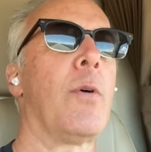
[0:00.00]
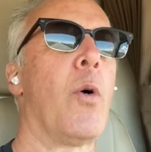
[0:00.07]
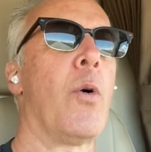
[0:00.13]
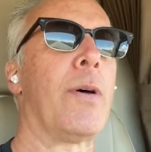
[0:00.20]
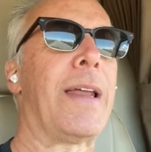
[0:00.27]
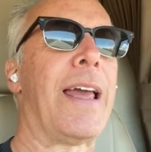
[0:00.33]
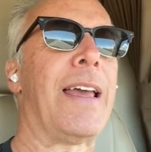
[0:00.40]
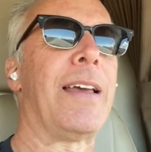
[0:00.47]

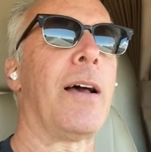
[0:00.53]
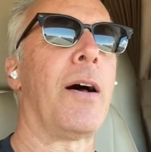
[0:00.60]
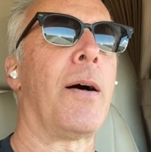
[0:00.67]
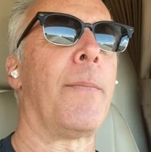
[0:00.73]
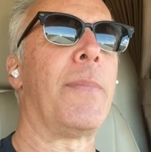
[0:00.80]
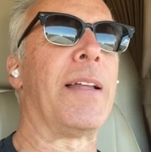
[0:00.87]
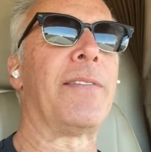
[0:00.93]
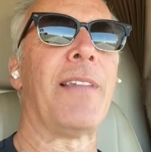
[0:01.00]
on
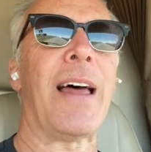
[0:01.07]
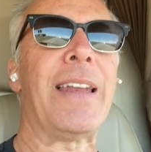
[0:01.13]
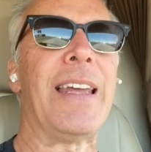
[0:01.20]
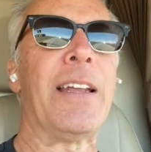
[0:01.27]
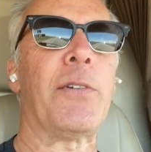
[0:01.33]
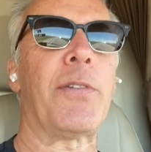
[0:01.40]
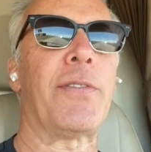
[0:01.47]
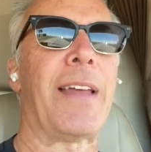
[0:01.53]
a, it's not an
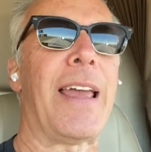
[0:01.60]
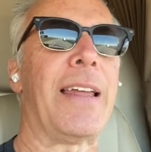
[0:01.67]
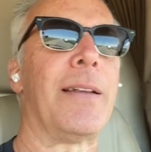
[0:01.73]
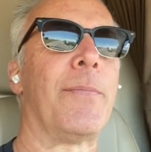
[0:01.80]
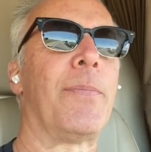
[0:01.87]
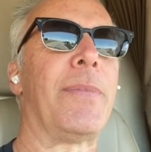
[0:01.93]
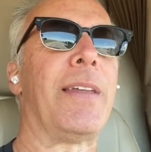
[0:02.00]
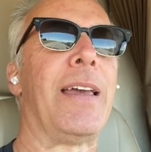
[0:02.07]
interstate,
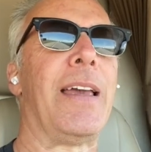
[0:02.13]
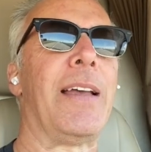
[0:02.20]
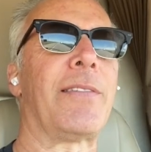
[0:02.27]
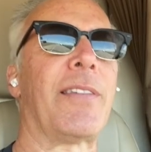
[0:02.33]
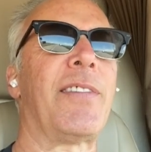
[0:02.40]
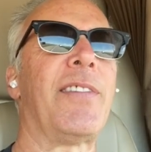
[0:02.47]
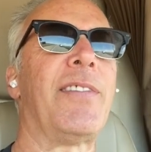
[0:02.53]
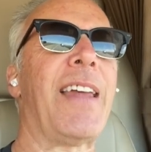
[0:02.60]
it's
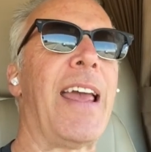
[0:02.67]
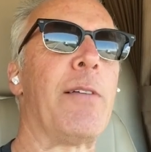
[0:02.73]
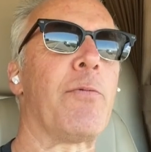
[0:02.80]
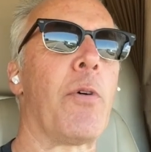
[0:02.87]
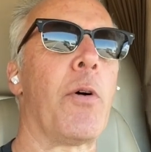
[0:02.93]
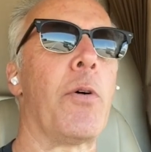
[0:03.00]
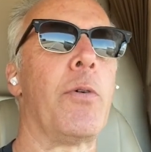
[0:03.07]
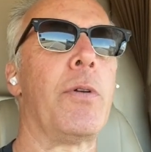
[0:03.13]
a state
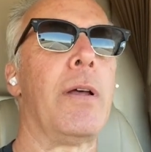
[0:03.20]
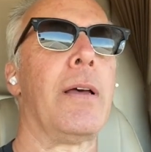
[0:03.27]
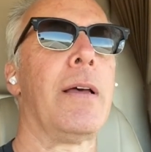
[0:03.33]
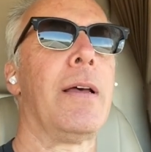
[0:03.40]
road.